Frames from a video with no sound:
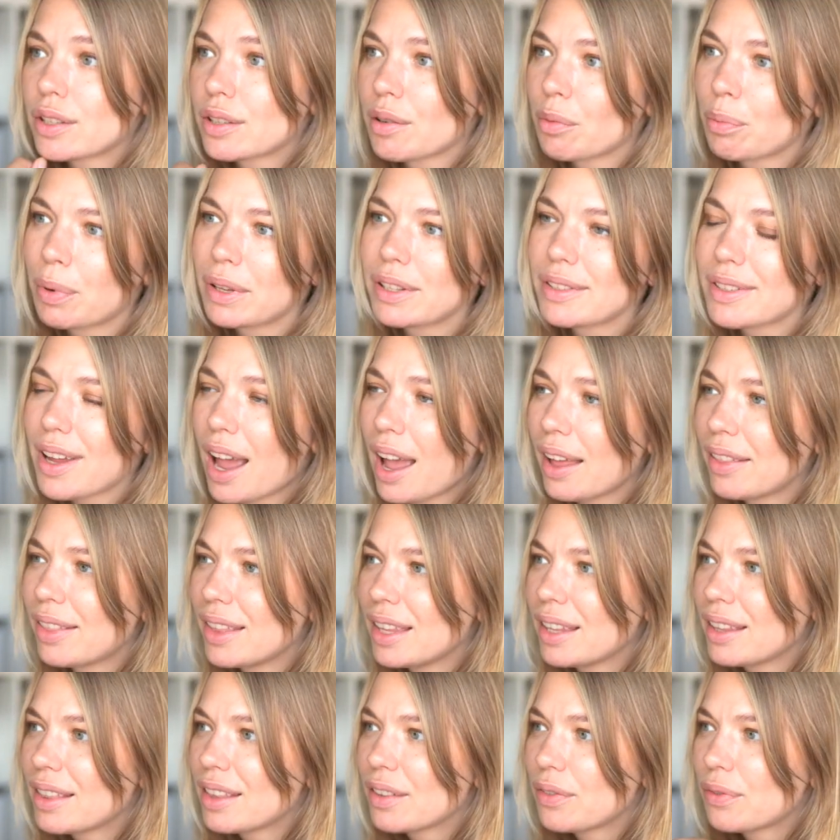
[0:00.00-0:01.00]
So, but I
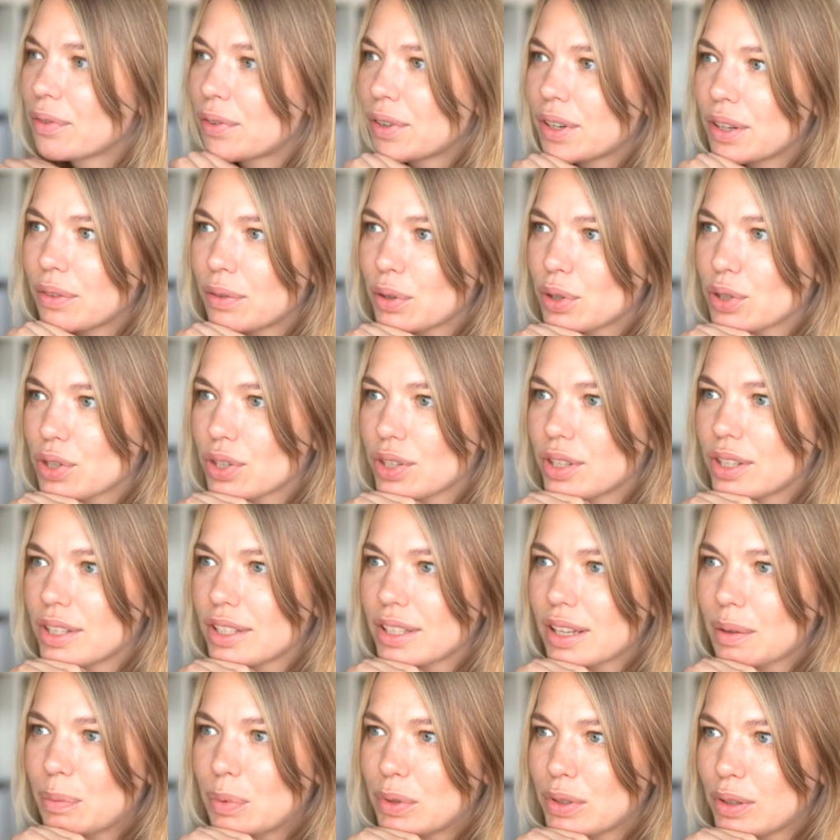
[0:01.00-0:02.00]
think the free version
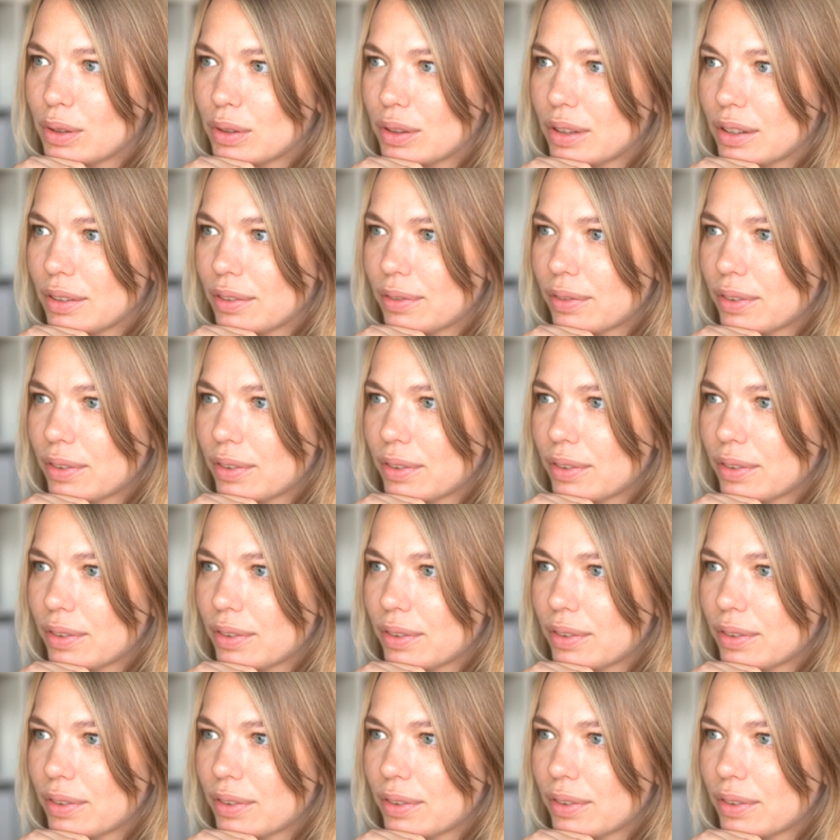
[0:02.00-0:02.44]
is absolutely